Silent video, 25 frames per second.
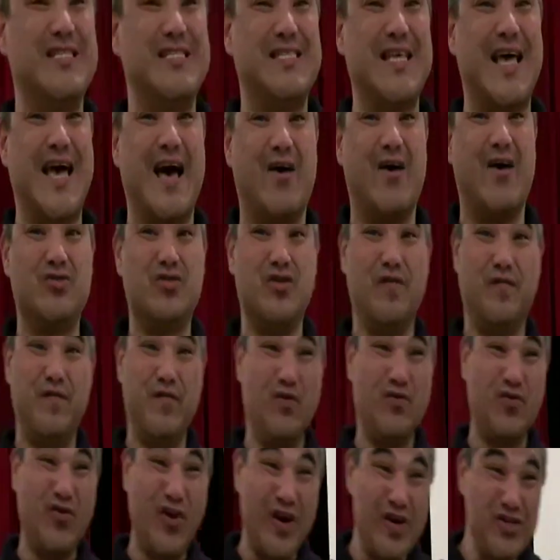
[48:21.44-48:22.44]
sound. So if you
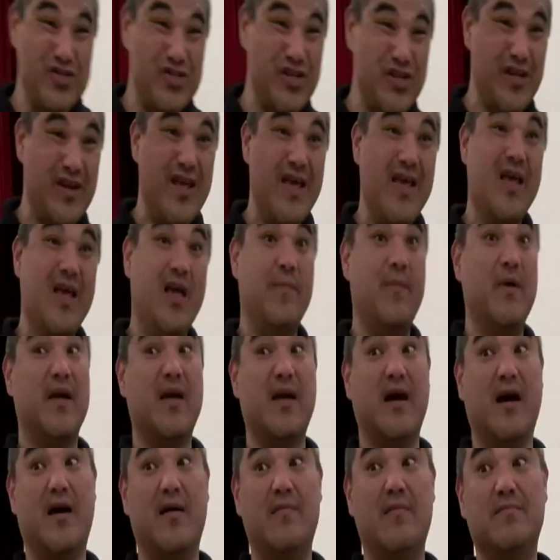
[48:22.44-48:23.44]
crush it, it
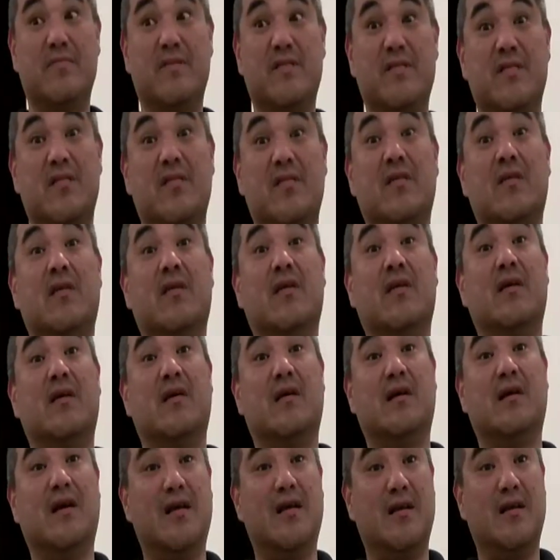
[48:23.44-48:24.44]
becomes
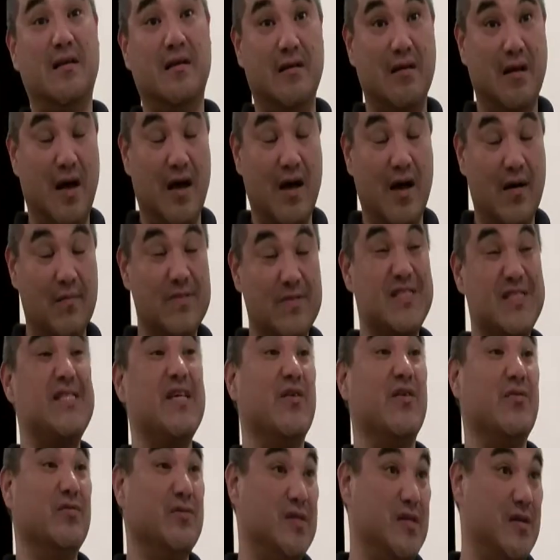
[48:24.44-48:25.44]
um,
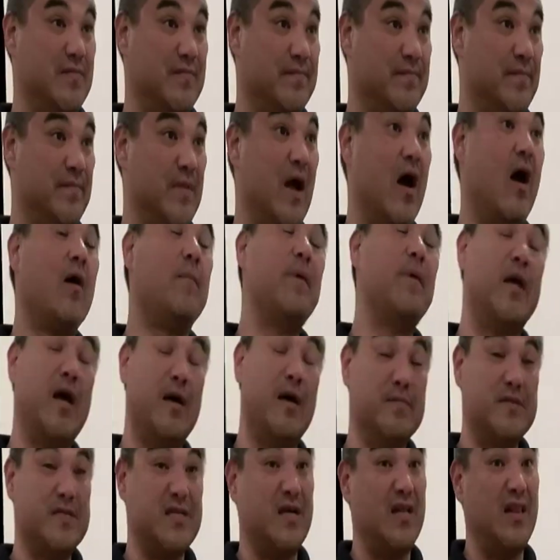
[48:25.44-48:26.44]
silt or it
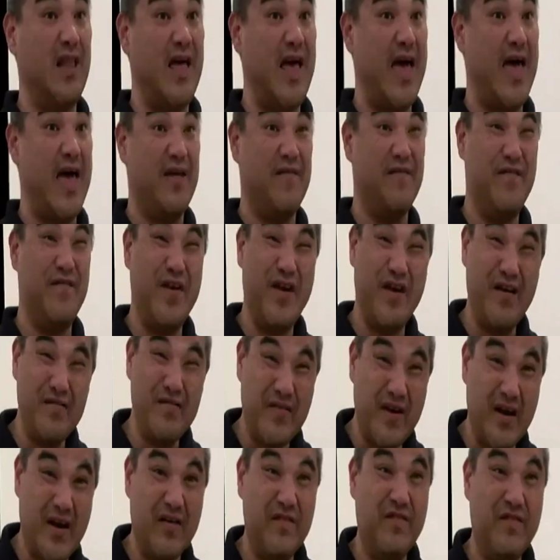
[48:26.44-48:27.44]
becomes clay, very,
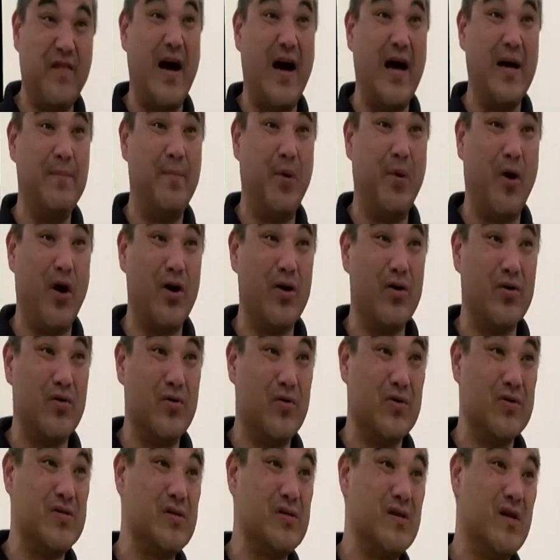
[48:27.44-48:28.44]
very fine
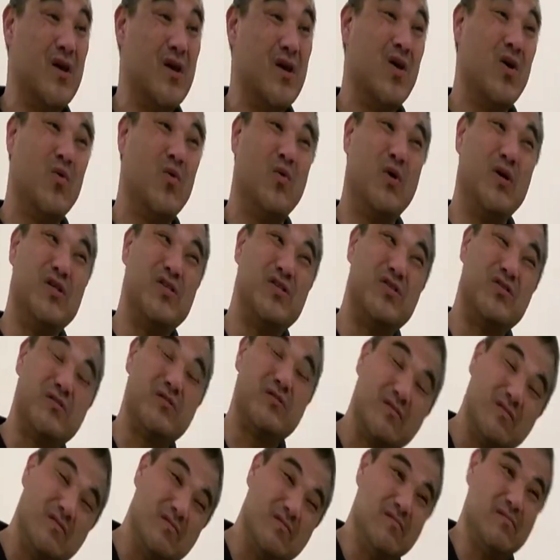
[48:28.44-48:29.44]
particles, which
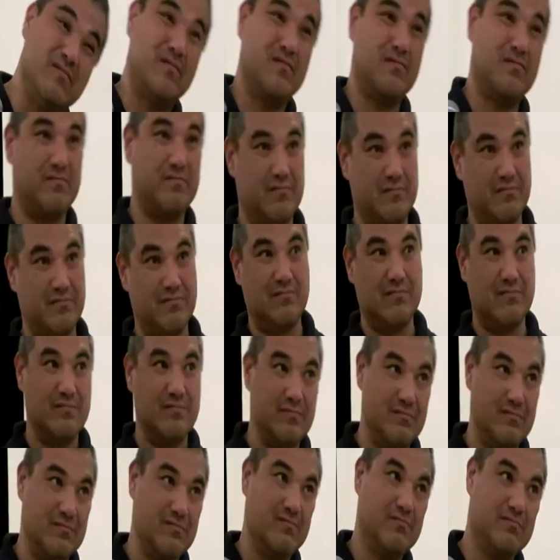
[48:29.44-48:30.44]

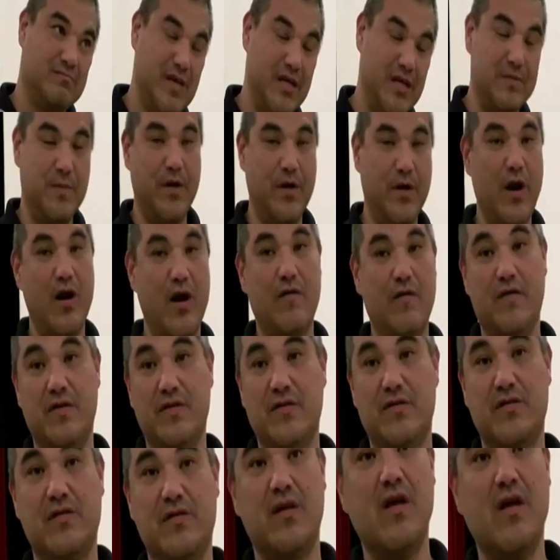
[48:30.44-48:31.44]
makes me
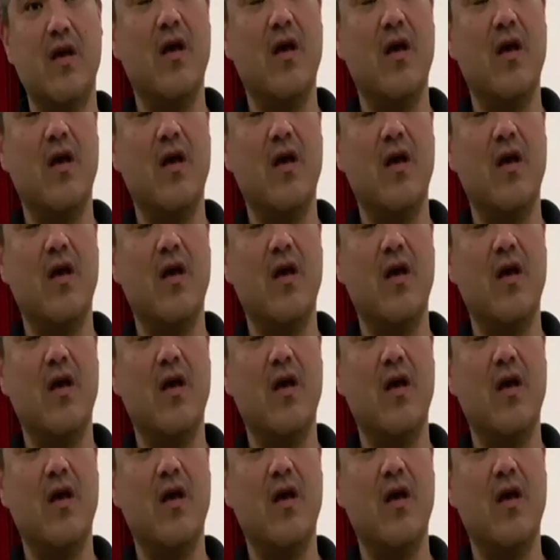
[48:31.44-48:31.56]
nervous.